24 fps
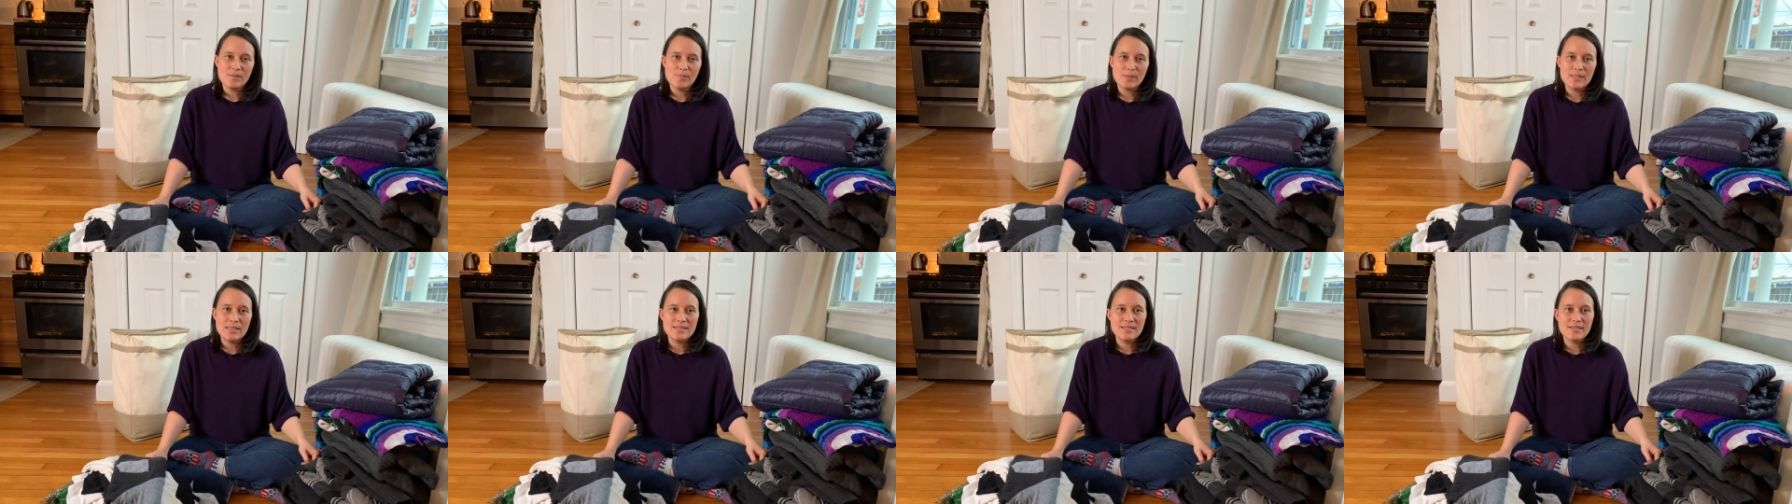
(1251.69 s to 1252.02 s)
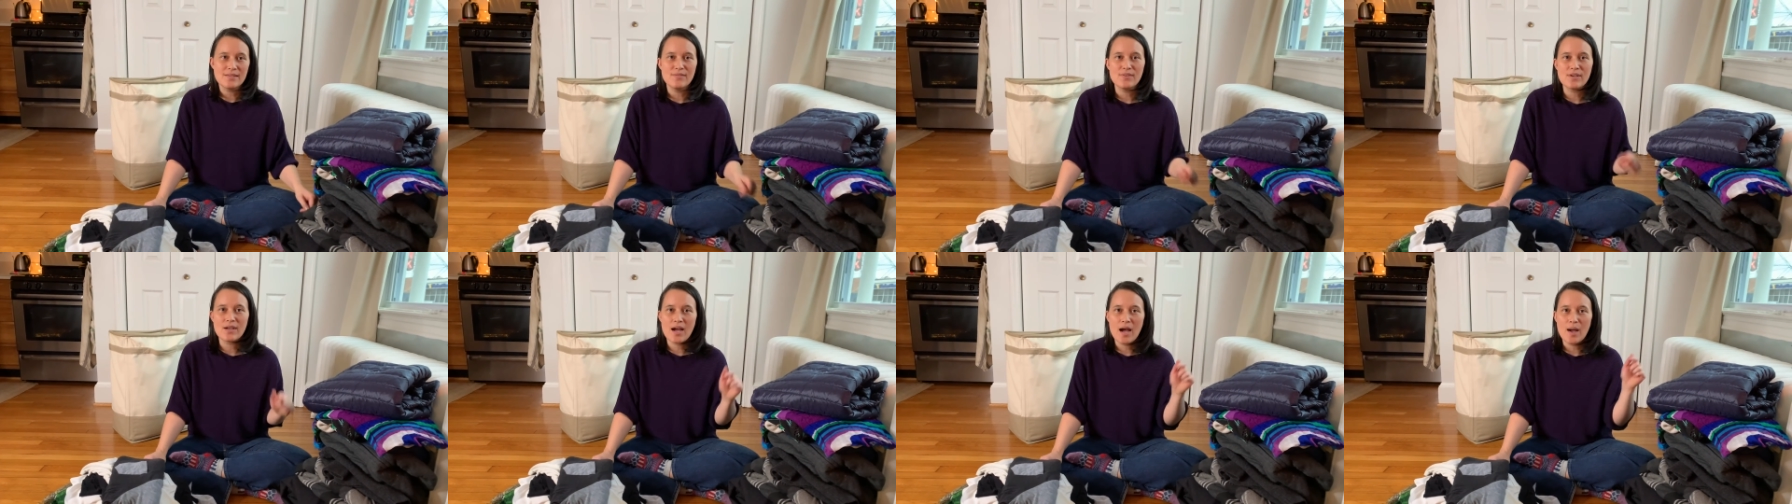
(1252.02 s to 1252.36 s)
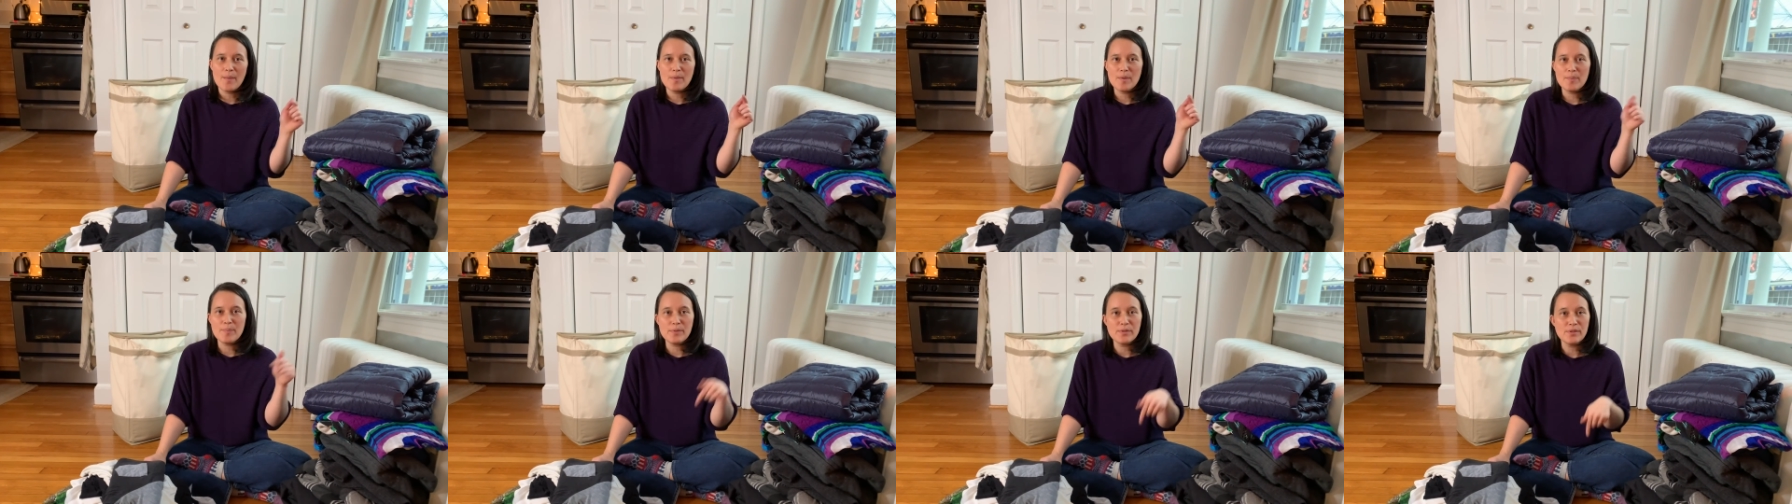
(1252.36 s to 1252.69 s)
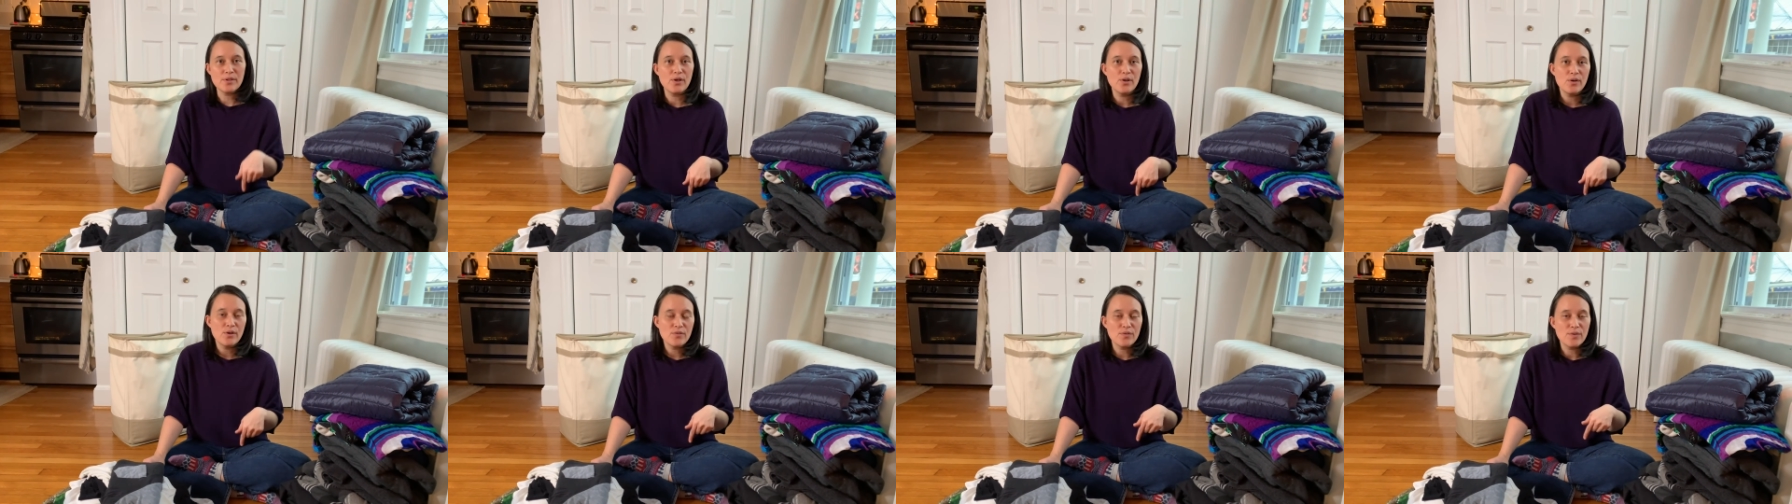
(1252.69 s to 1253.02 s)
Please leave a comment
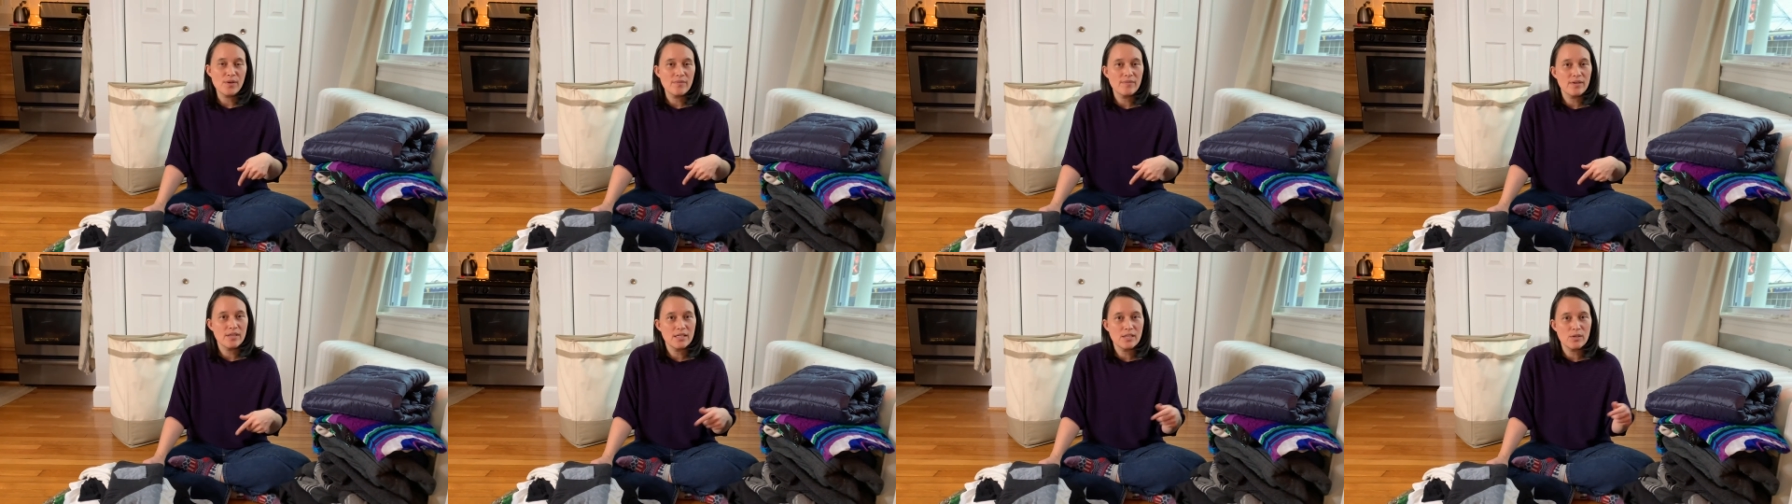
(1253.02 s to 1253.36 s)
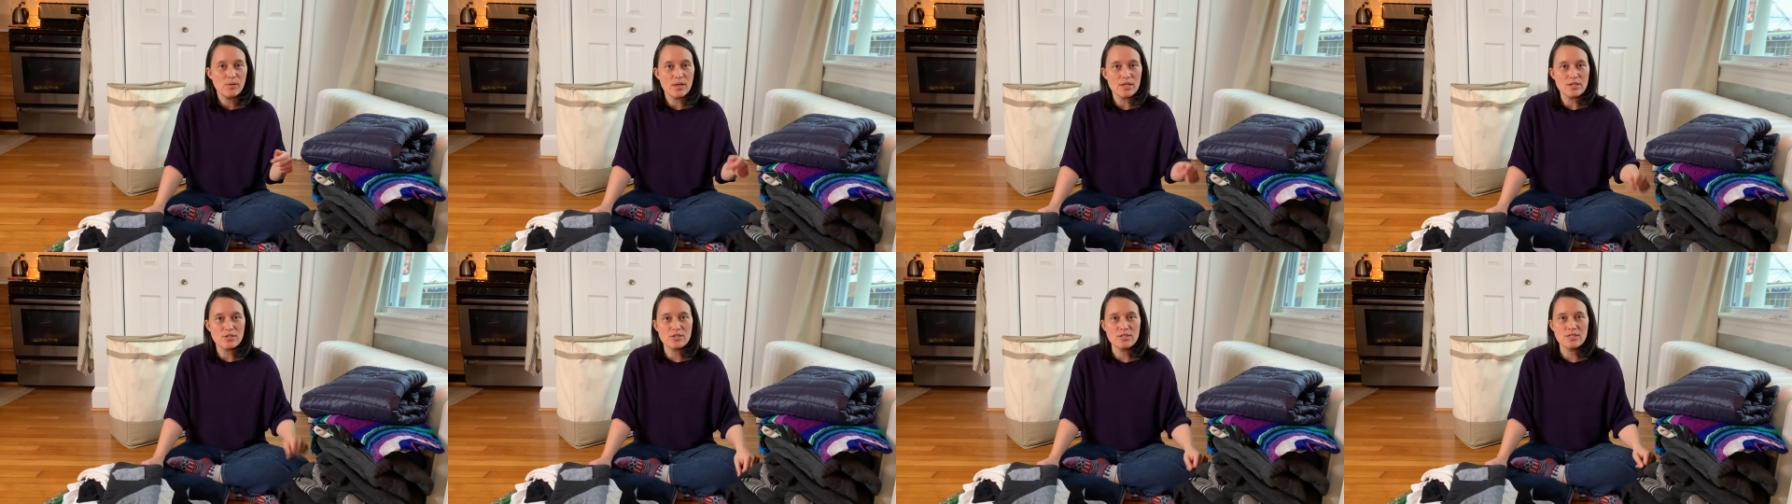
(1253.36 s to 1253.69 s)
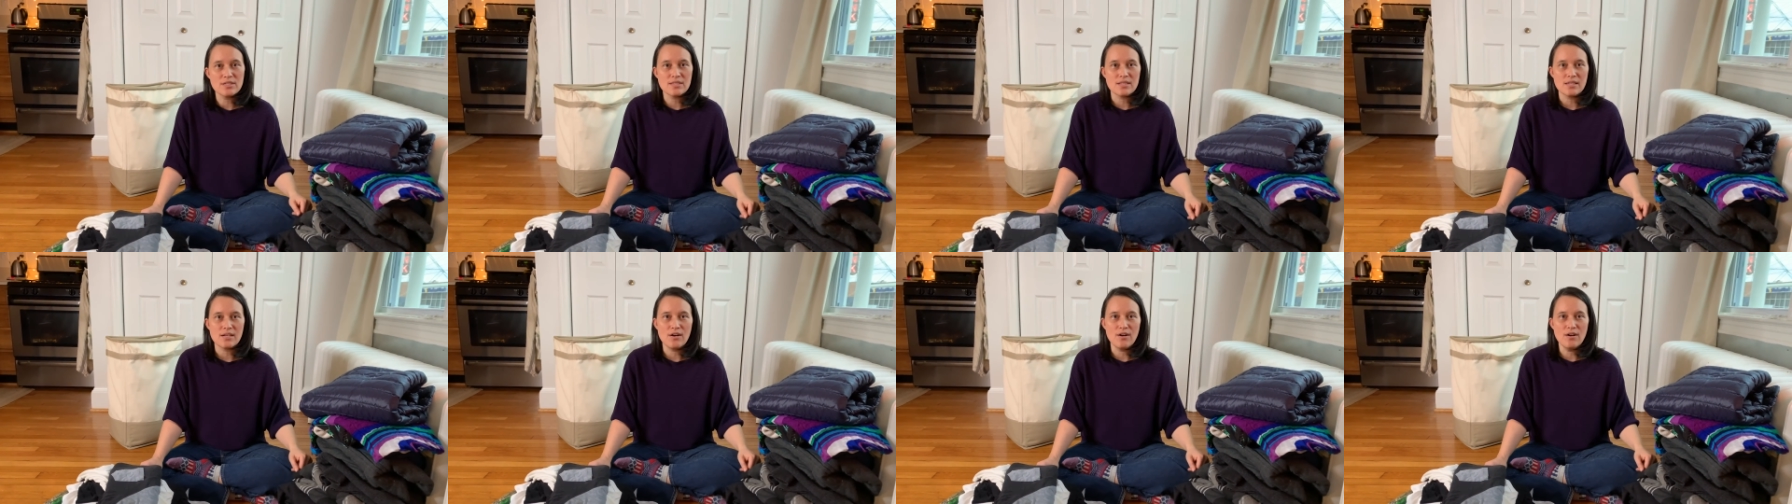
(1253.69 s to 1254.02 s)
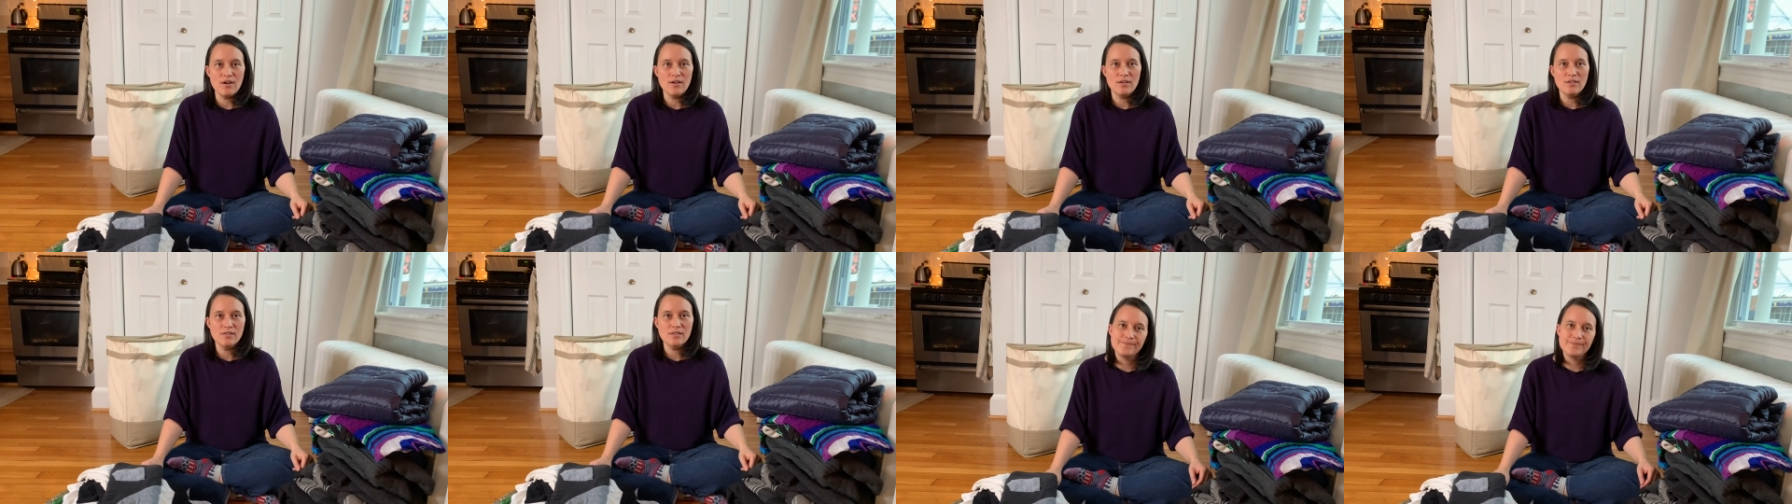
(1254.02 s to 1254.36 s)
below if you have any questions at
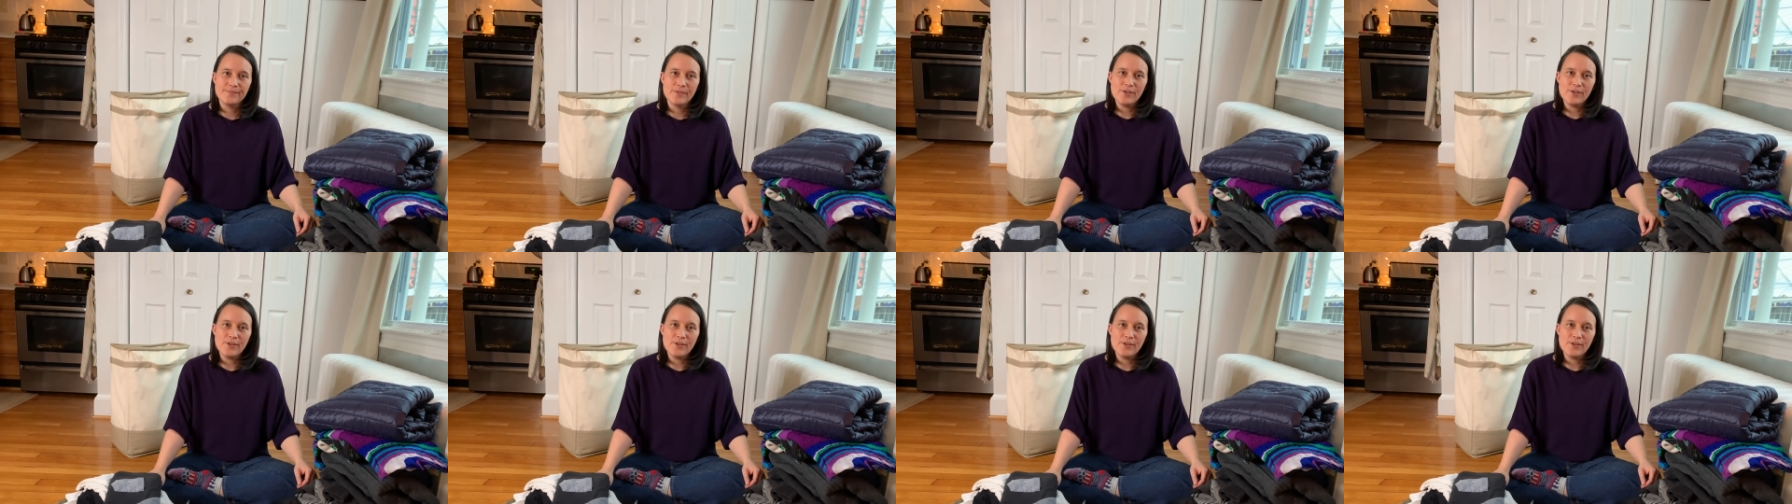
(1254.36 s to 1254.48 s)
all.